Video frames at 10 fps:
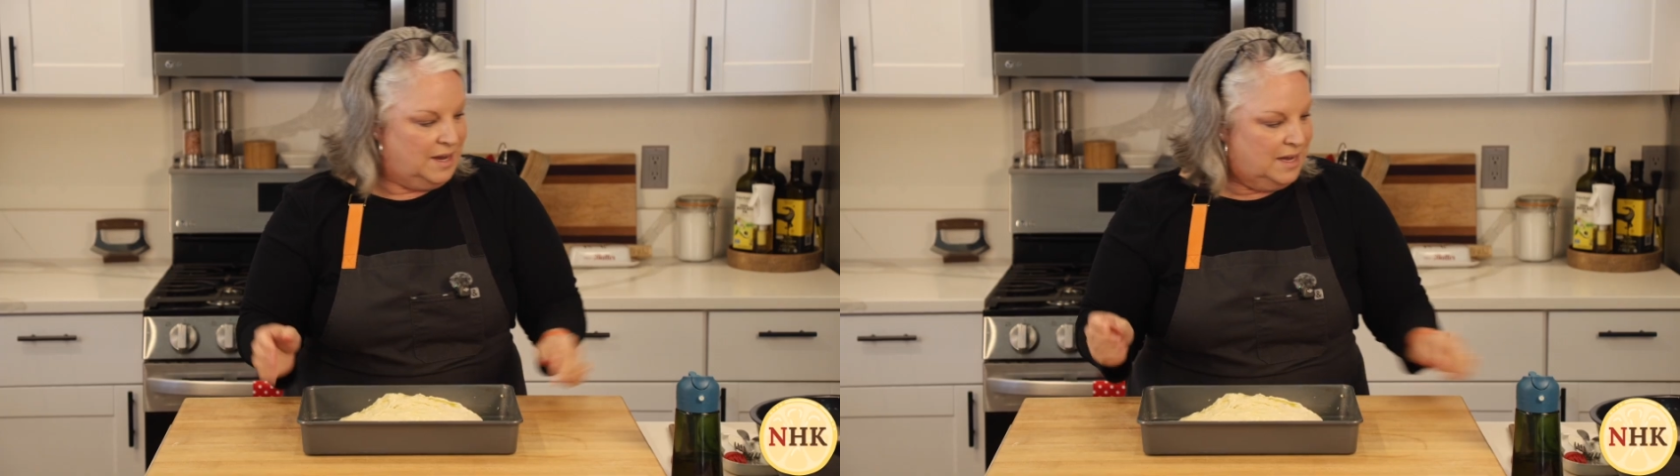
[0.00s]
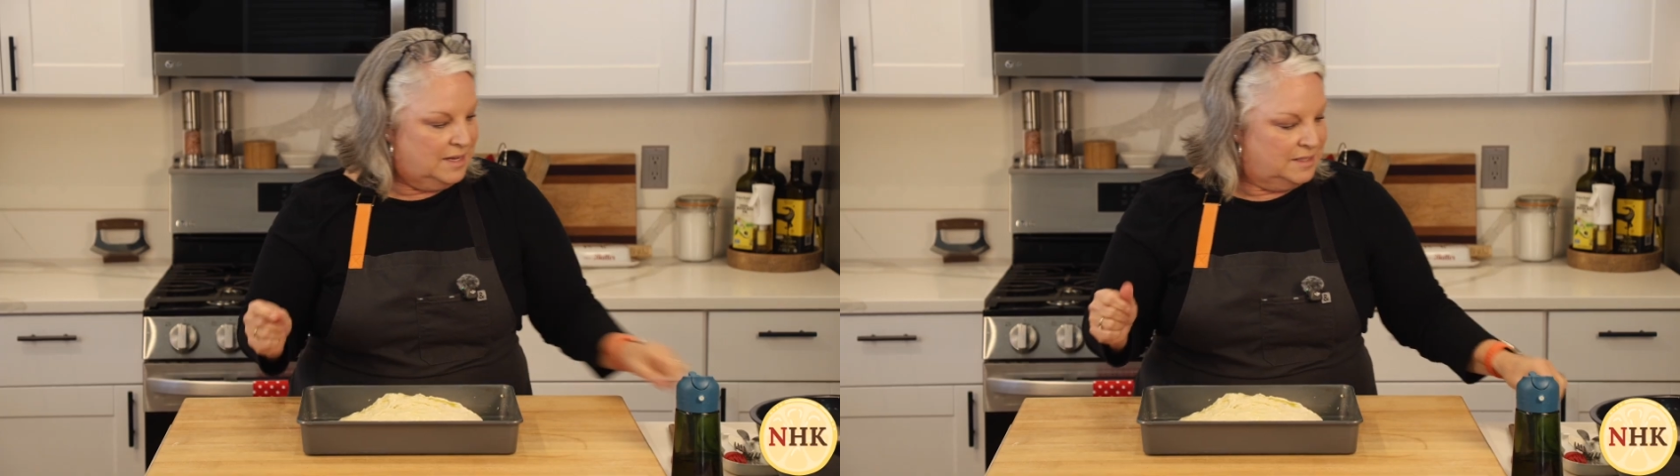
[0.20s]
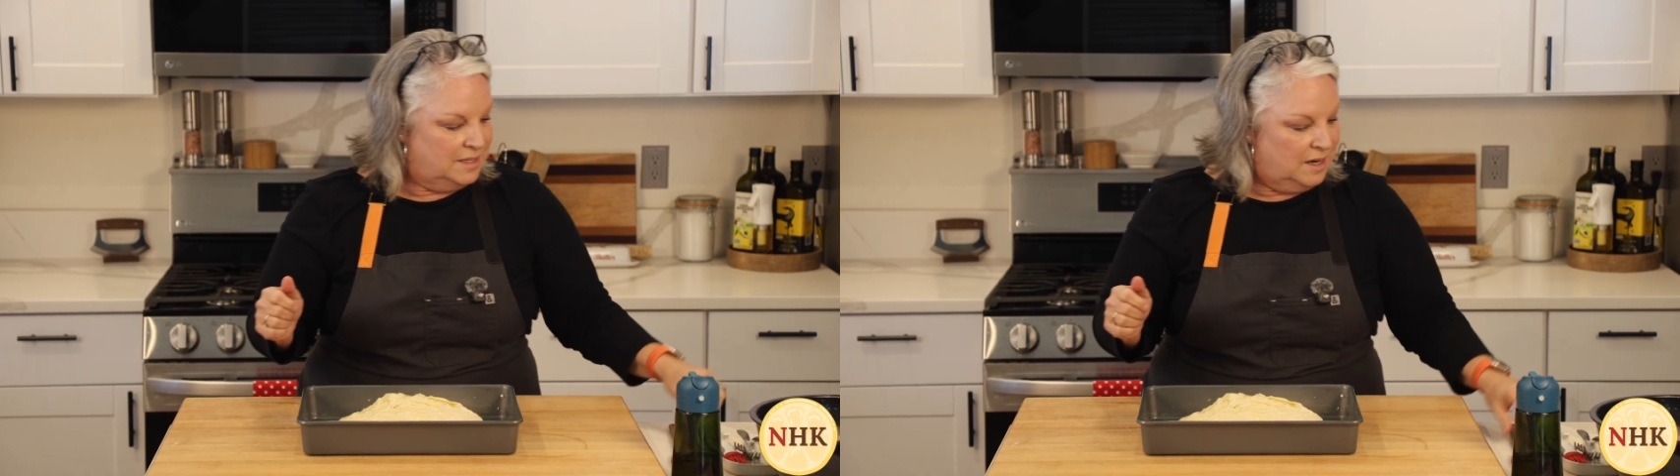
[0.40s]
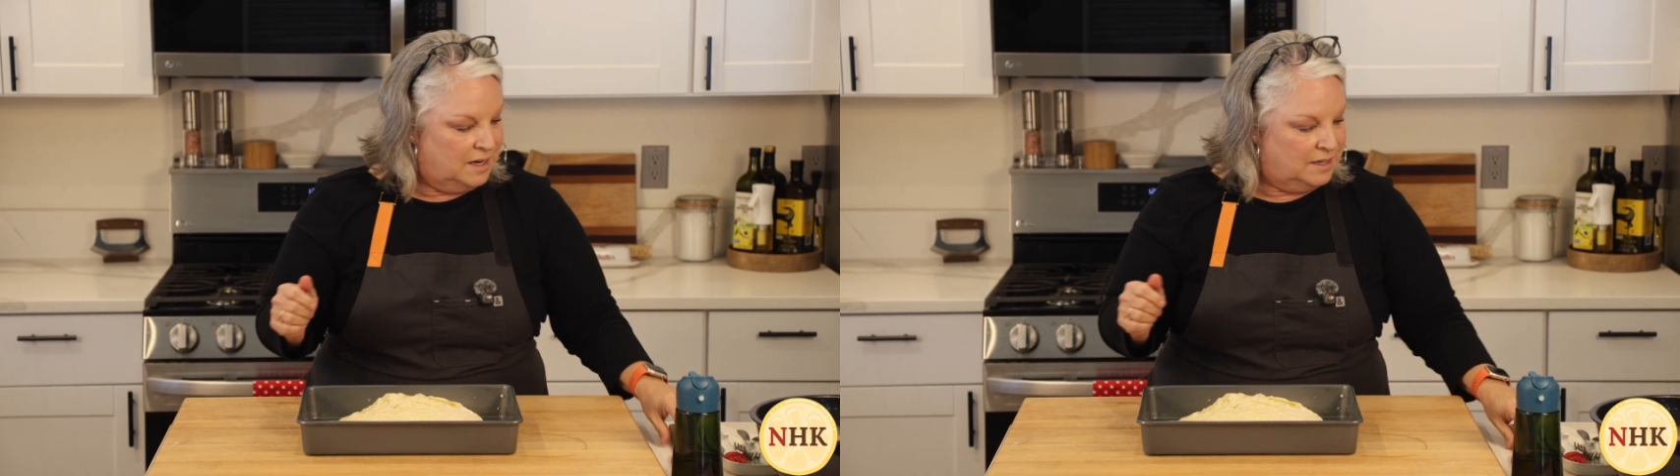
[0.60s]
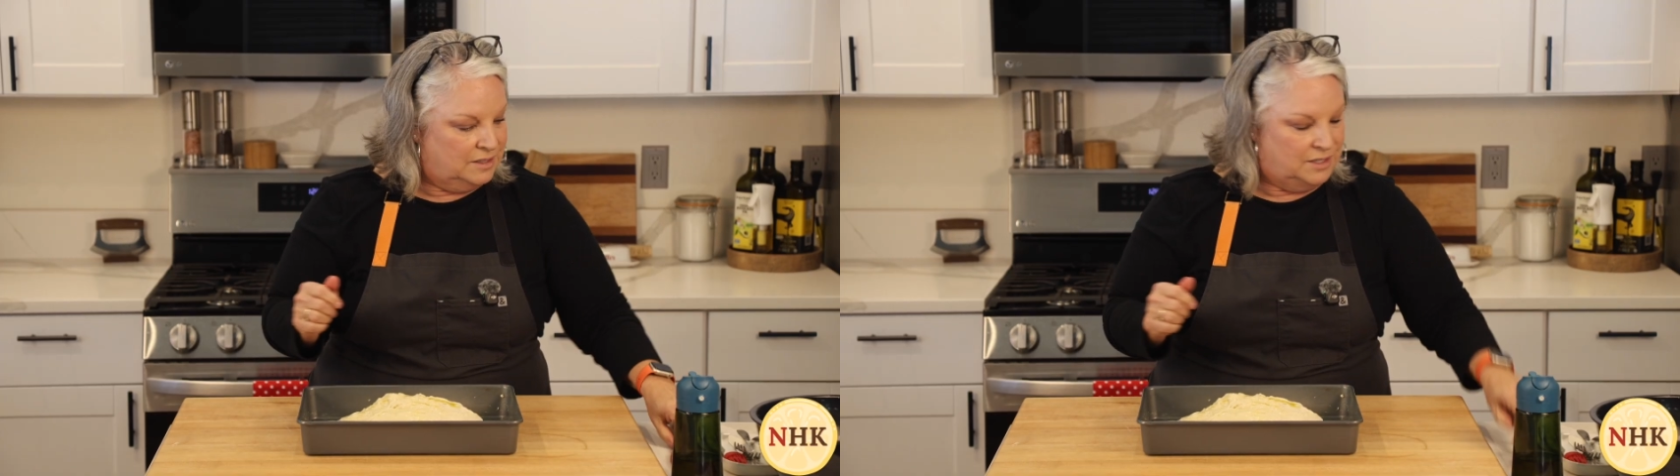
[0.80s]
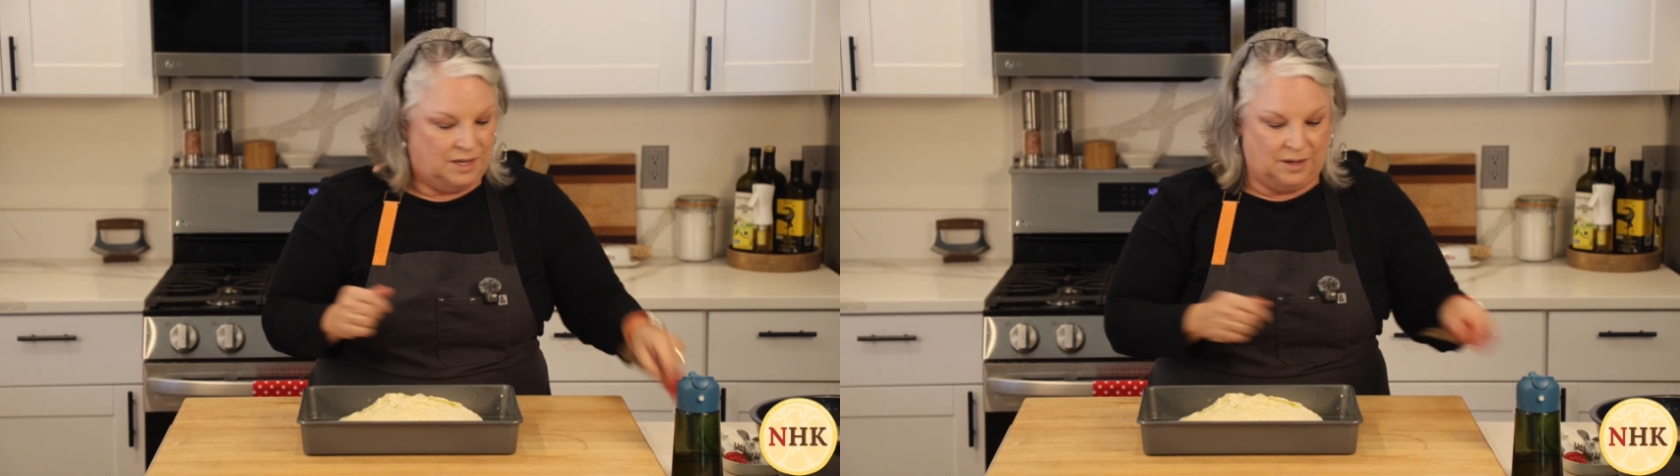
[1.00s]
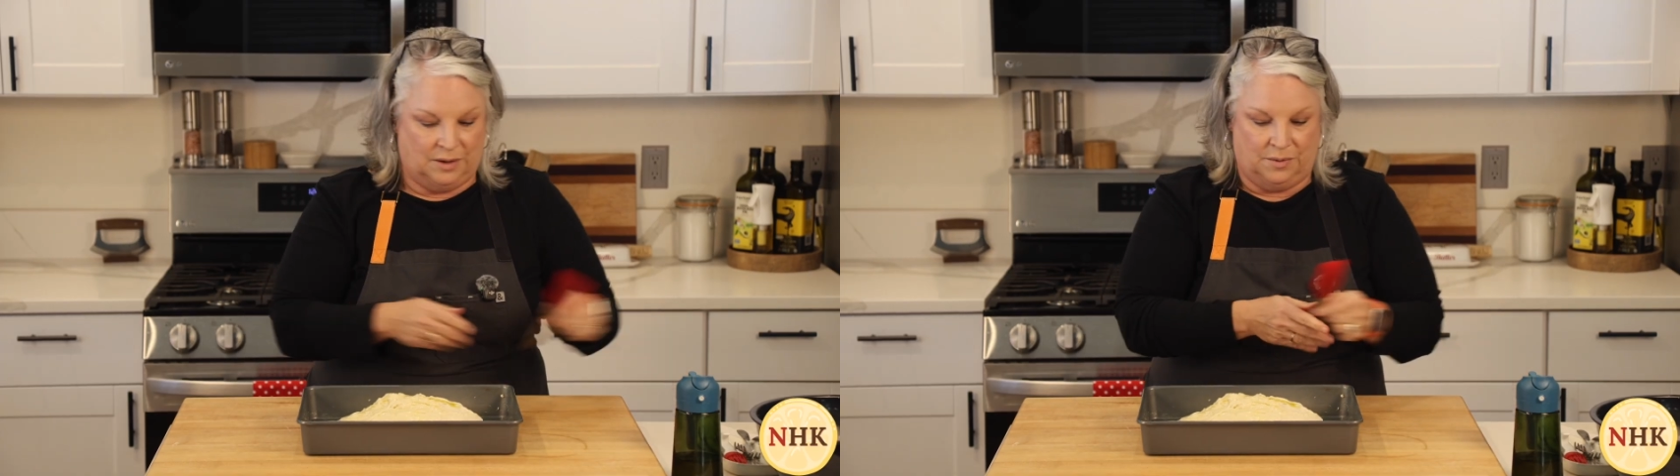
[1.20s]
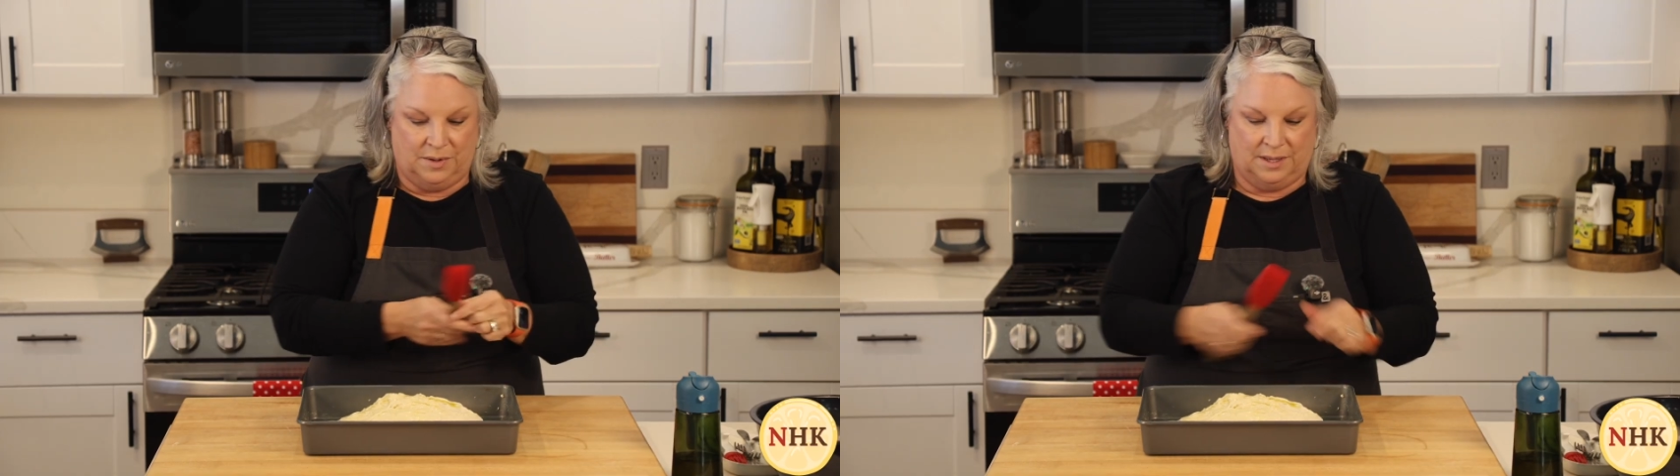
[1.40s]
is our
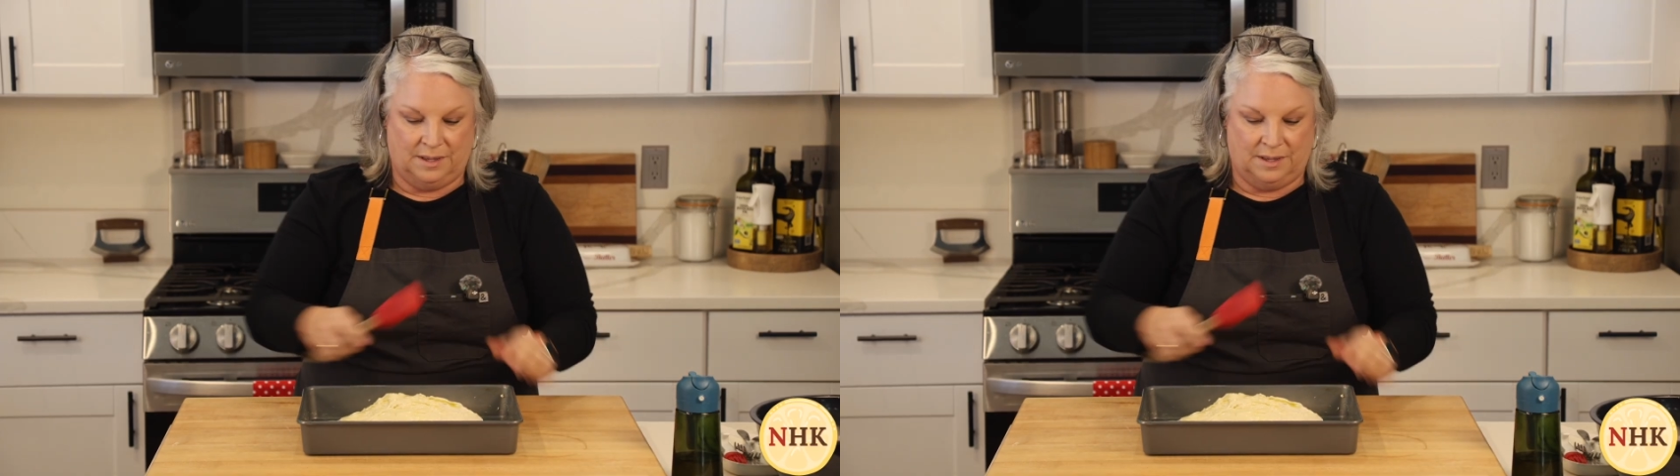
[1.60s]
dough.